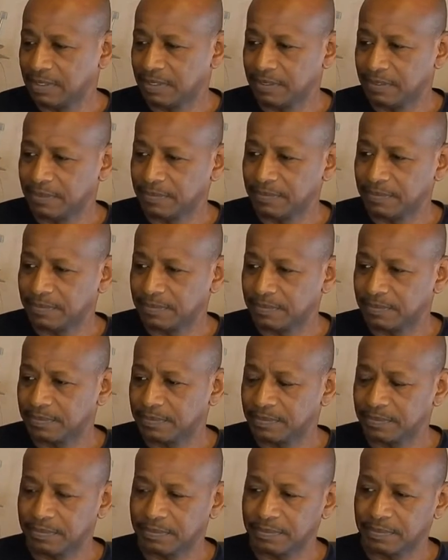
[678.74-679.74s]

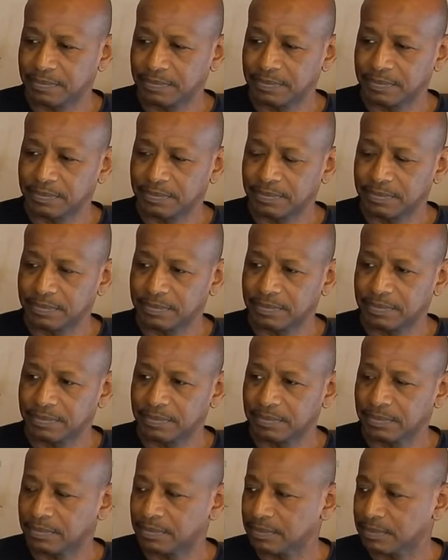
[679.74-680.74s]

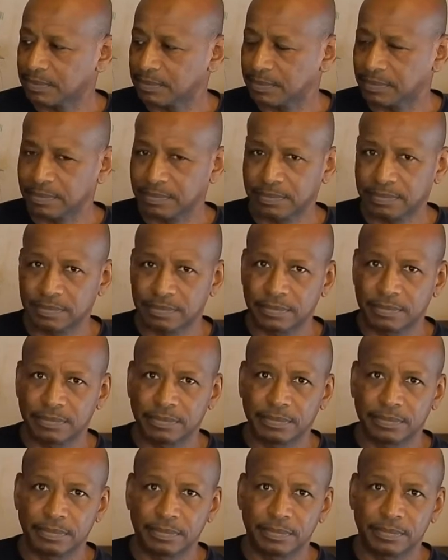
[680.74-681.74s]

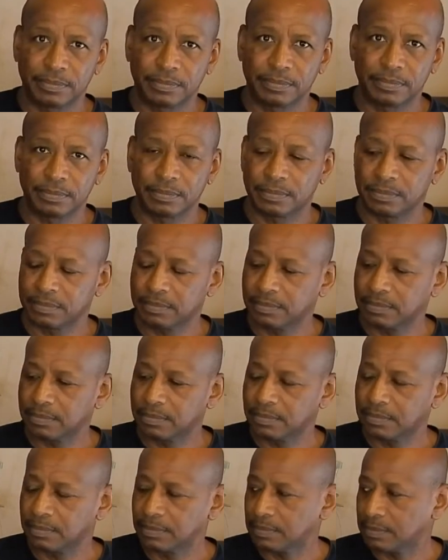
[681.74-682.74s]

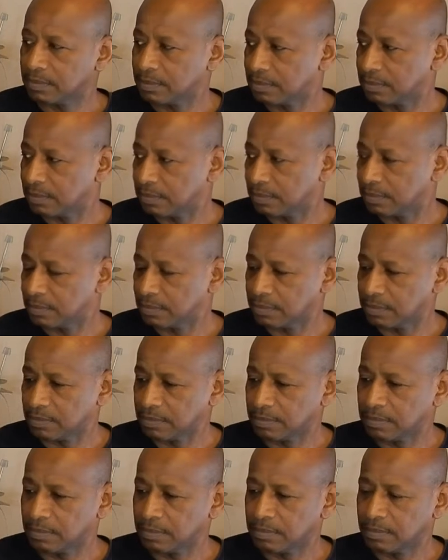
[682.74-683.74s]

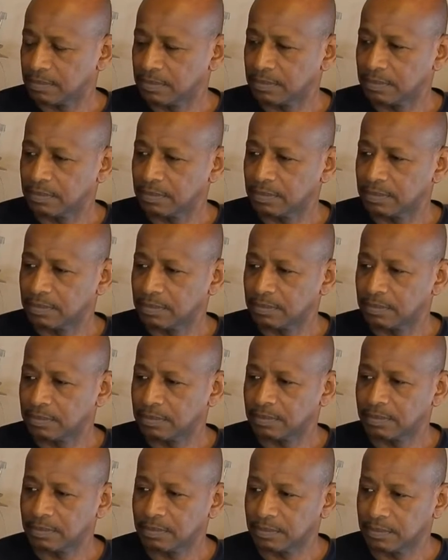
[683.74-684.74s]

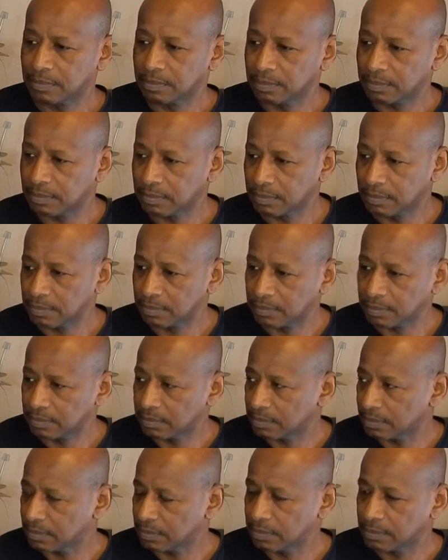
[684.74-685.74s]

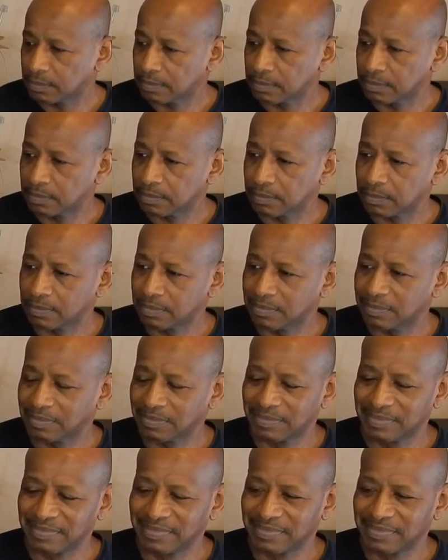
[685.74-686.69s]
No words are spoken by the person on screen.